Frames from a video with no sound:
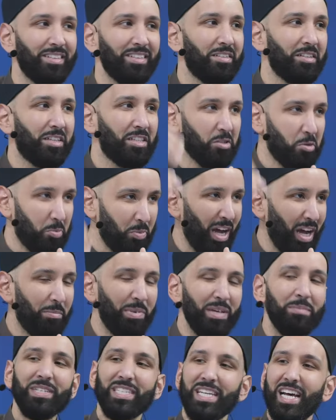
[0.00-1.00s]
because
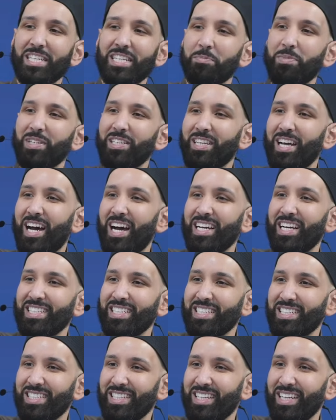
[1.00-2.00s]
Habiba's husband
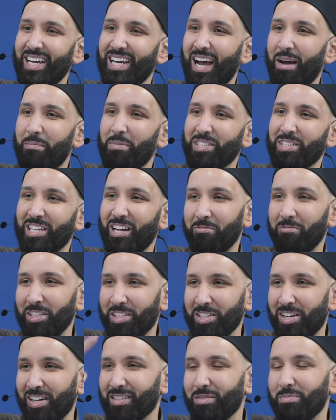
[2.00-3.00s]
dies in Habasha, and we
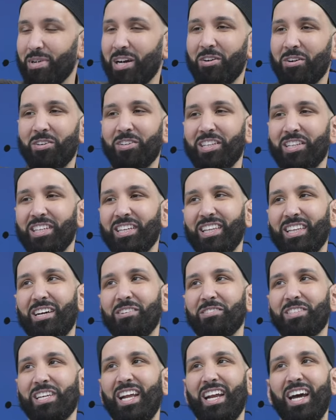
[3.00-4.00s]
talked about her
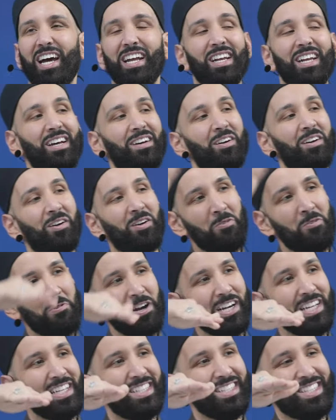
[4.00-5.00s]
radiallahu ta'ala anha
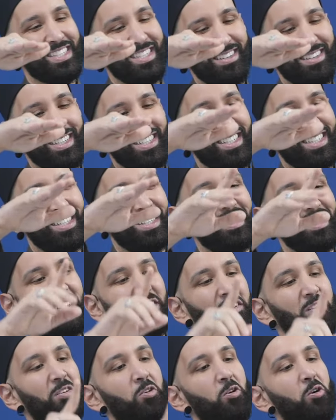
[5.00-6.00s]
already in this series.
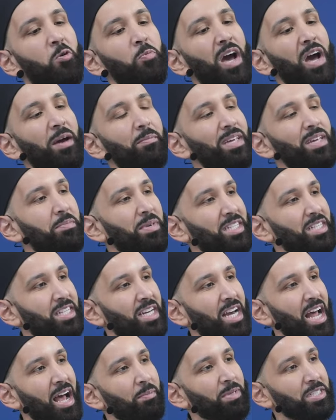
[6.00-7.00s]
Habiba is
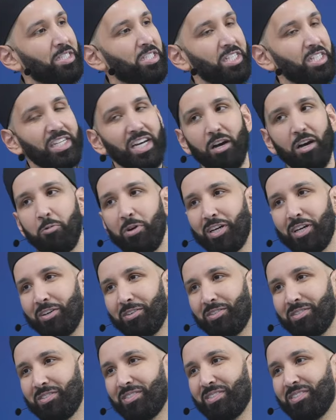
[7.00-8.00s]
in Abyssinia, a
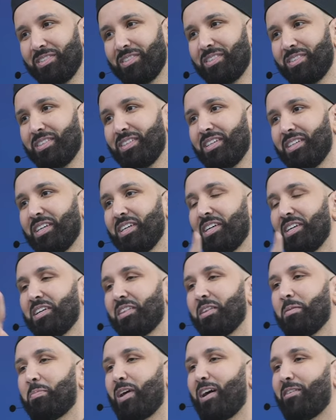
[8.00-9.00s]
widow.
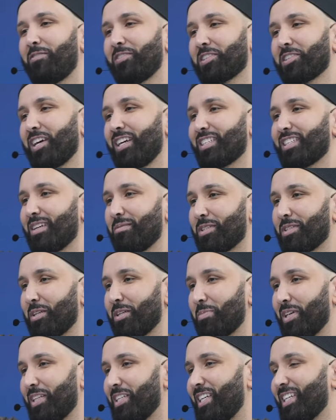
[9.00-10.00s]
The Prophet sallallahu alaihi wasallam is
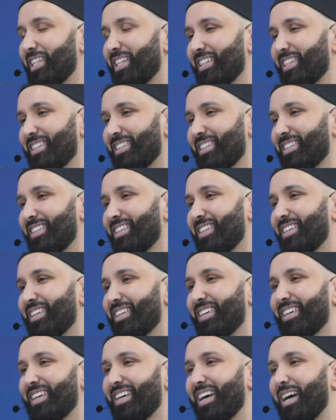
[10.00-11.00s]
in Medina,
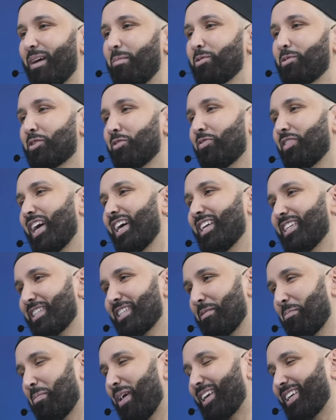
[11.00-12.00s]
Abu Sufyan is
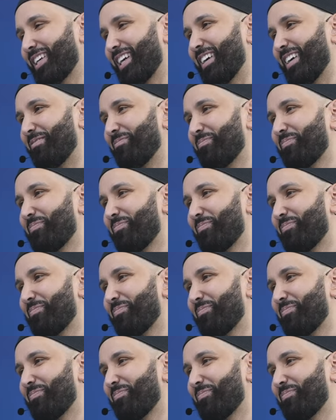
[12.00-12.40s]
in Mecca.